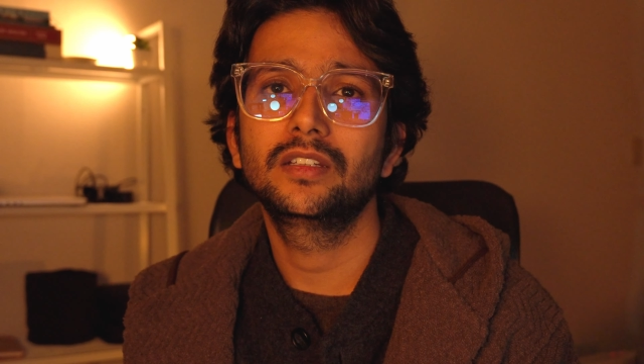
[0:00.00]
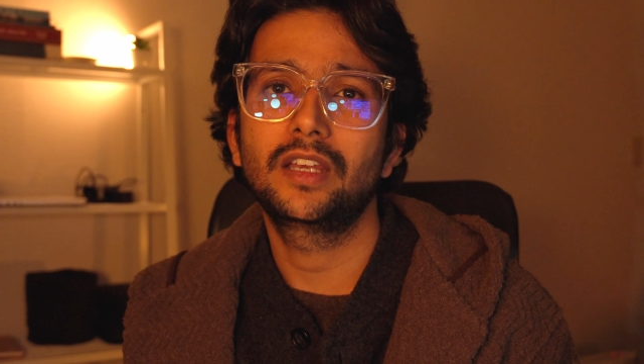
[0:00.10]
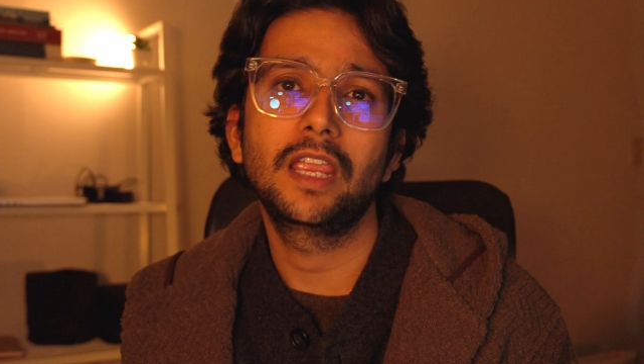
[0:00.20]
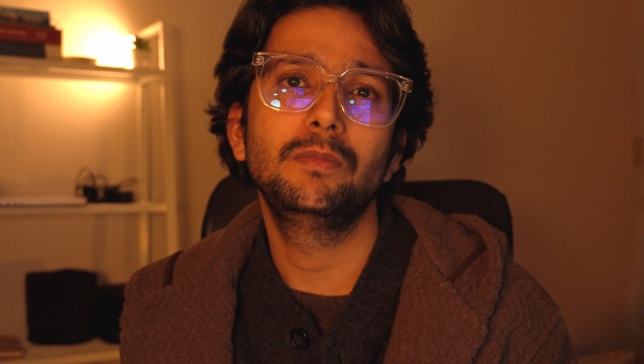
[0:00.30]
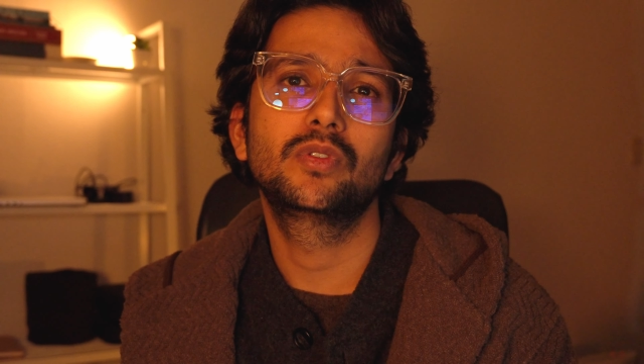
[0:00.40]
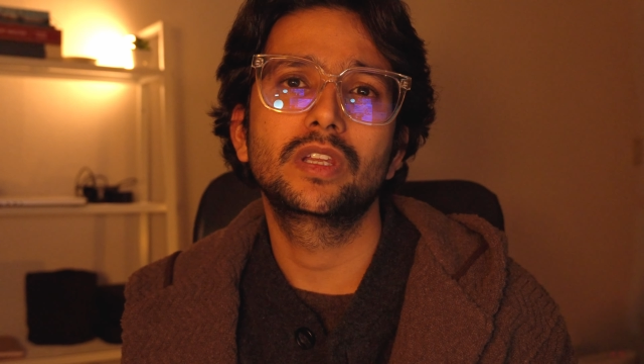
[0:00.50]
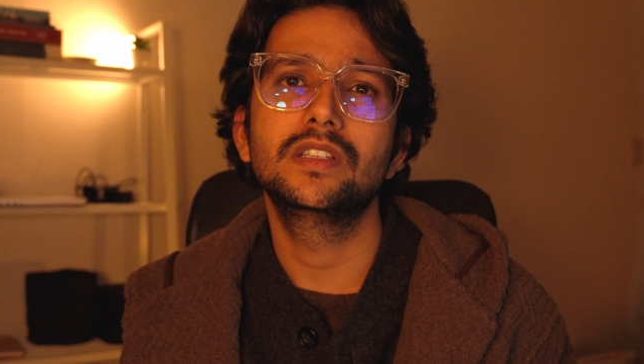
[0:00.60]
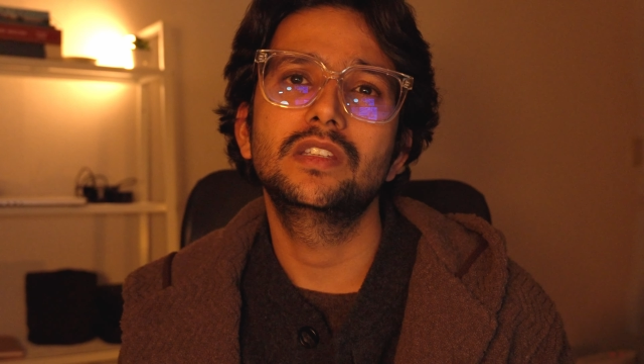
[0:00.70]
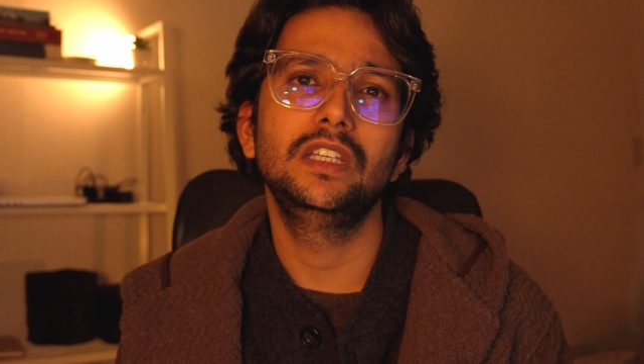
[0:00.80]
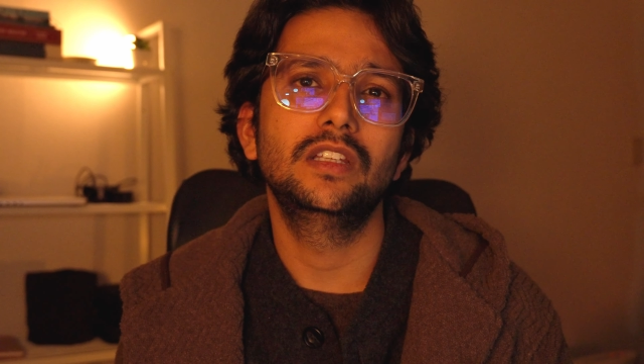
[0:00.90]
time you can
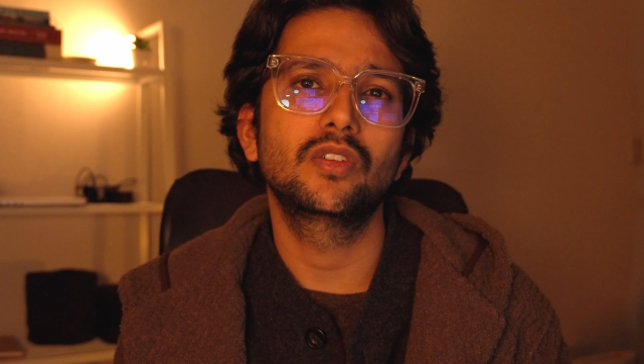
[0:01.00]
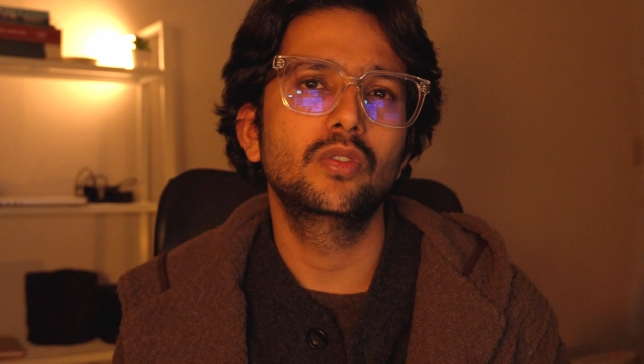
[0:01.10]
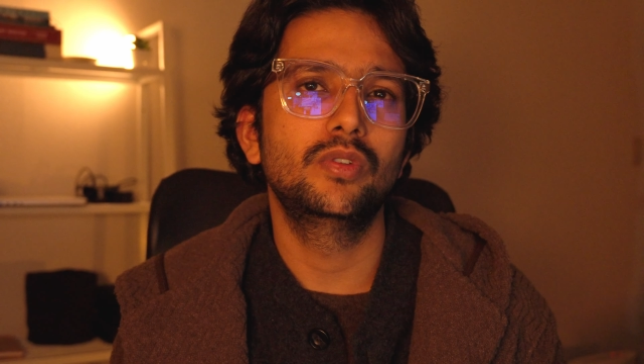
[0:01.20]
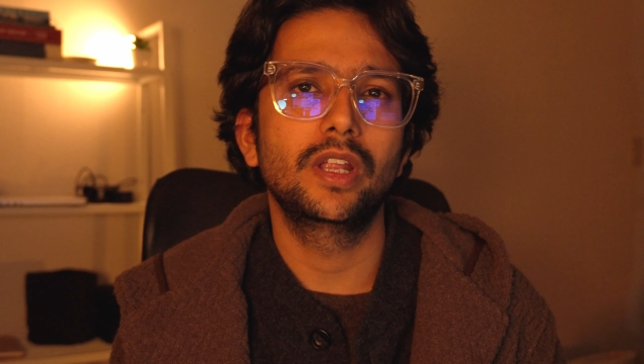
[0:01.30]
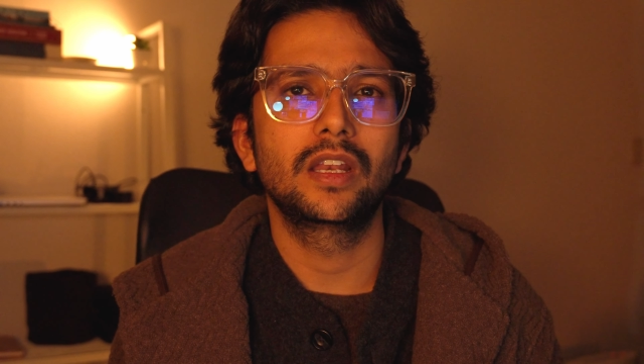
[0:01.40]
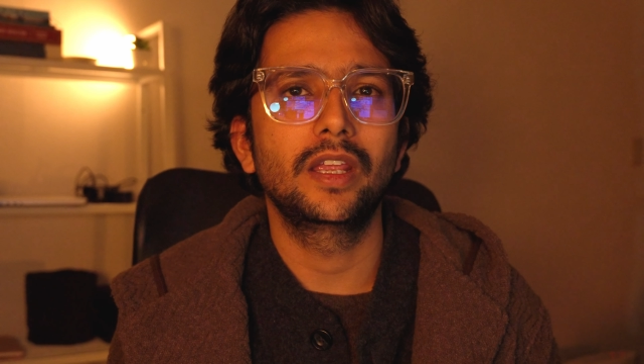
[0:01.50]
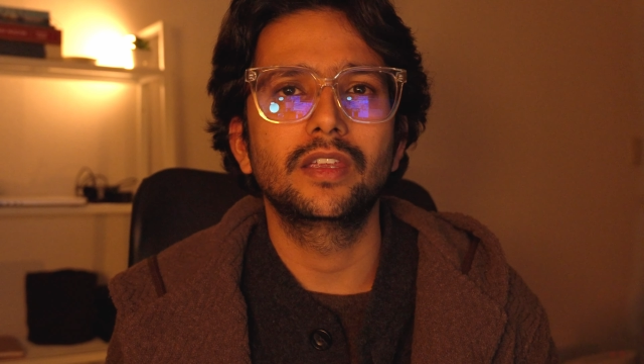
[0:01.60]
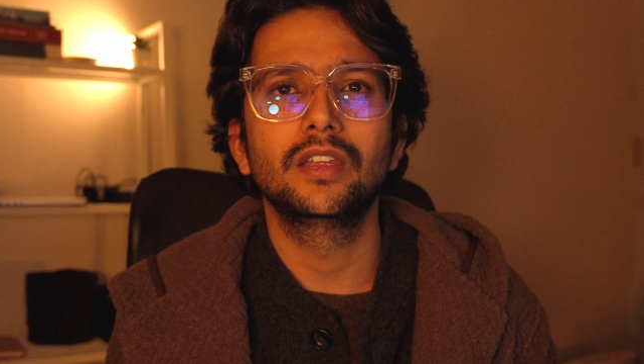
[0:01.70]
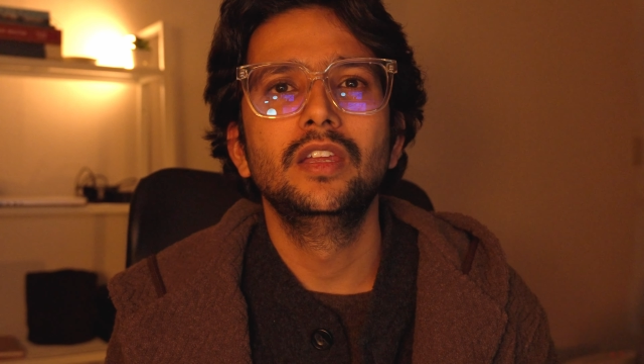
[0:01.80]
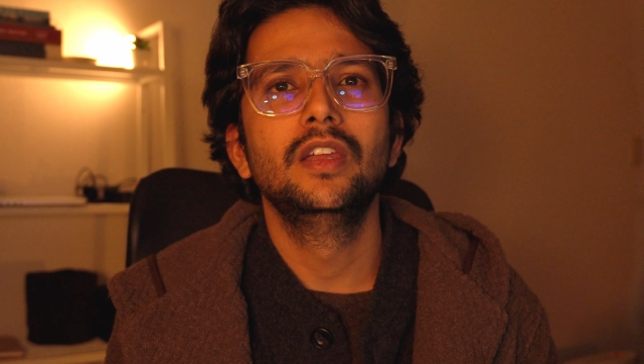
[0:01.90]
see the code and
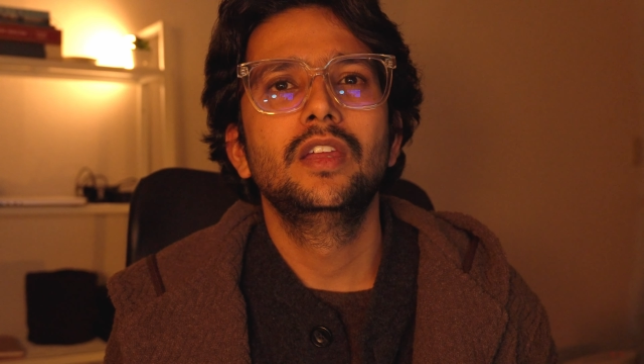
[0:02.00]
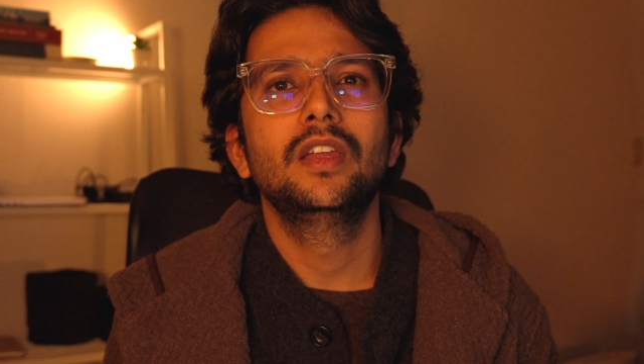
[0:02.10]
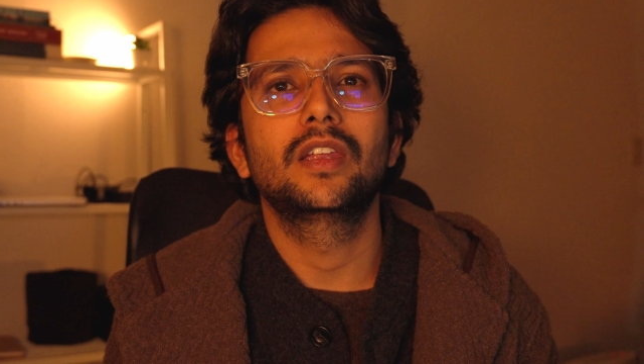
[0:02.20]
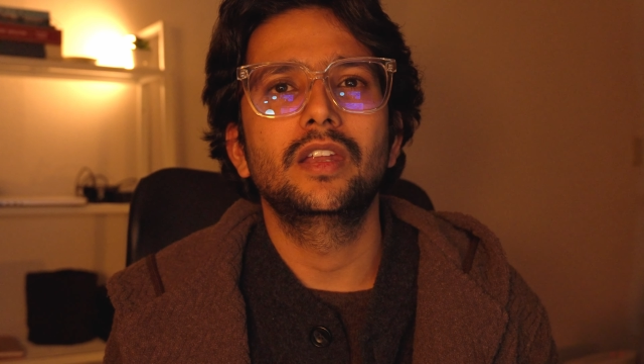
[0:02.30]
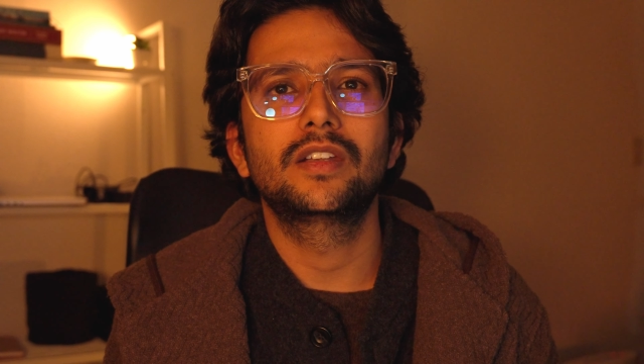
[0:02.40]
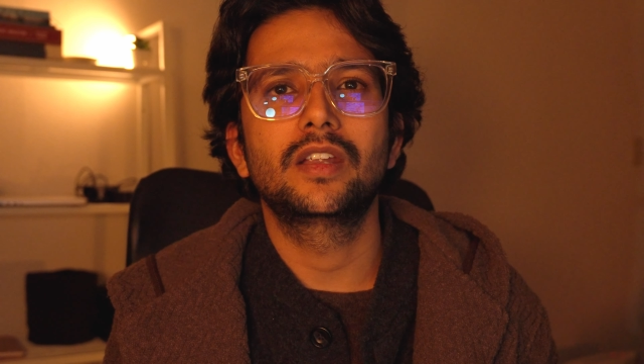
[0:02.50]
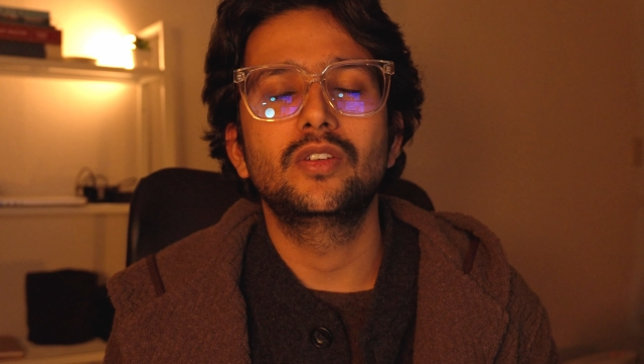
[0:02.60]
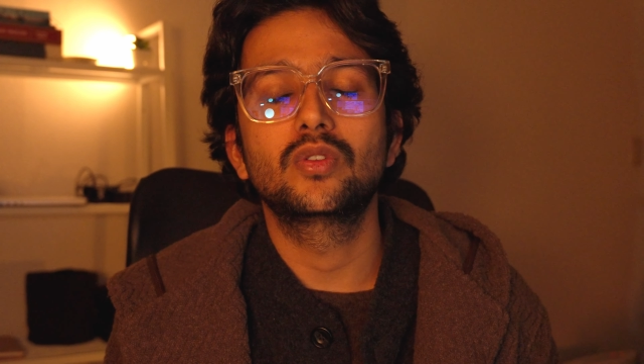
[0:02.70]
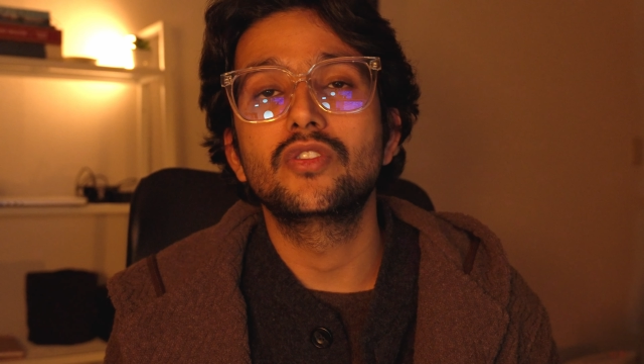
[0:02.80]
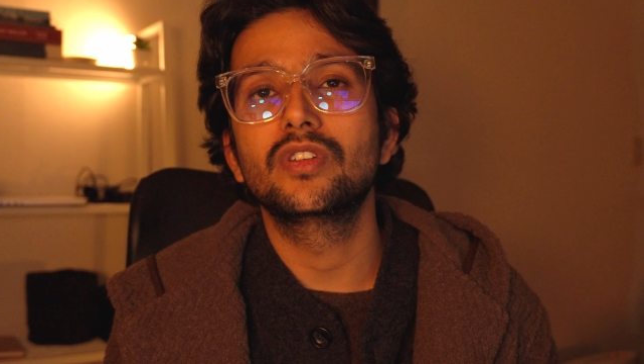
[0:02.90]
like can try
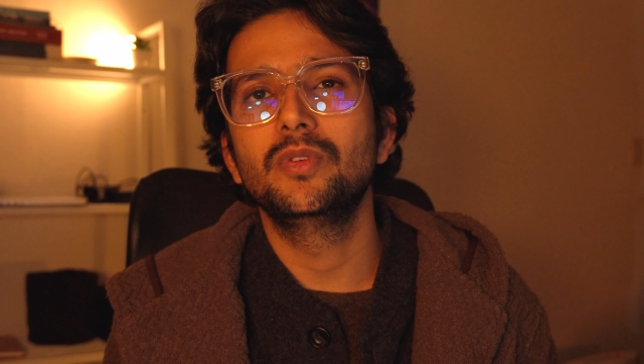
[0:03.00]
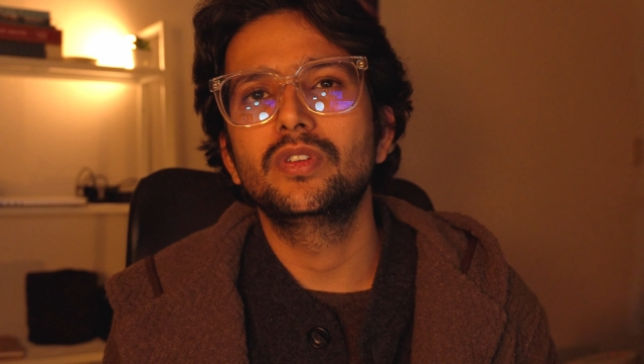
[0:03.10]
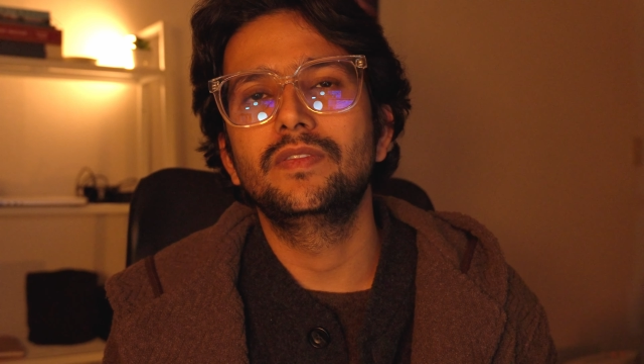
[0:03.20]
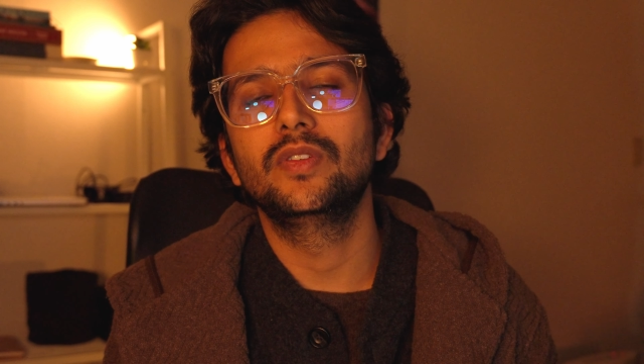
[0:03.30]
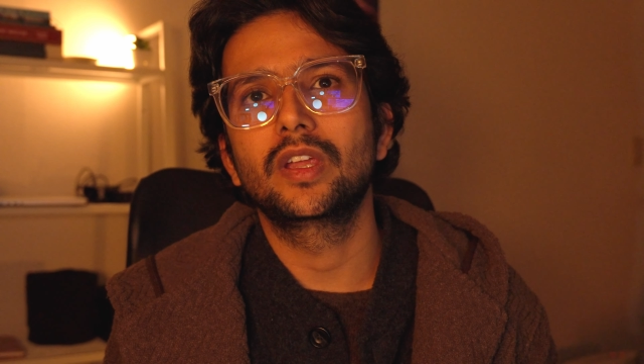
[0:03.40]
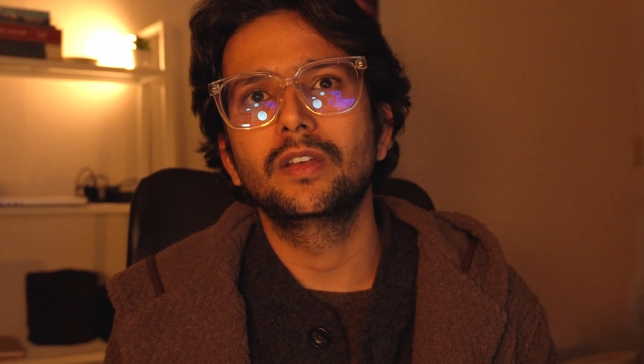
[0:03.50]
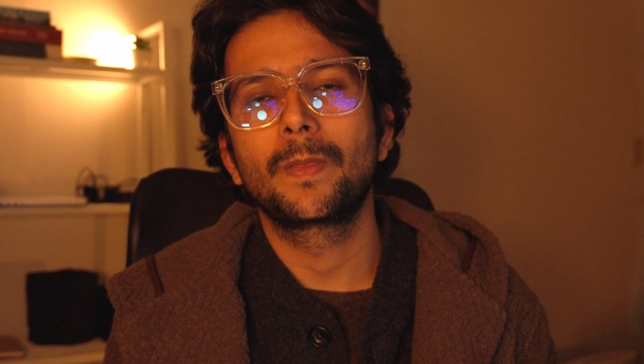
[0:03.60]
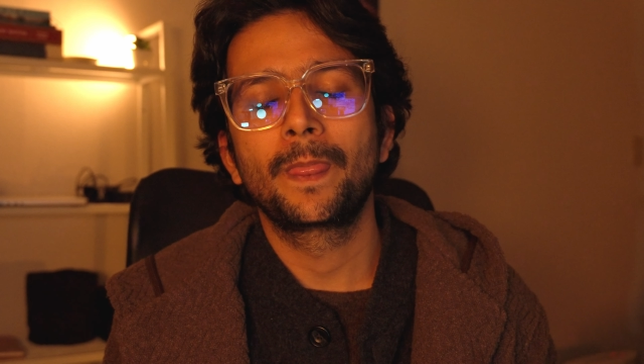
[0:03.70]
to contribute if you can.